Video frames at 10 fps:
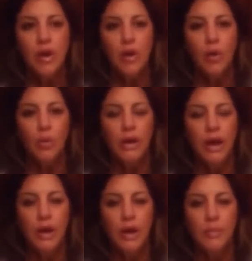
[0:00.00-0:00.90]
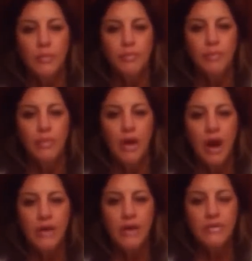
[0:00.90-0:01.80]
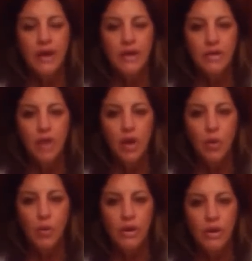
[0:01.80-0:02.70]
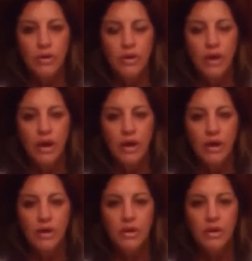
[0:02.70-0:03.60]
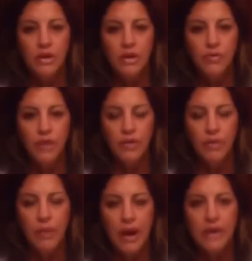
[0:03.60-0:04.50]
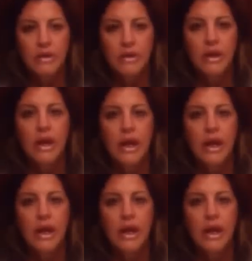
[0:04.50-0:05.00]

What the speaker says: So I decided to go with a friend of mine,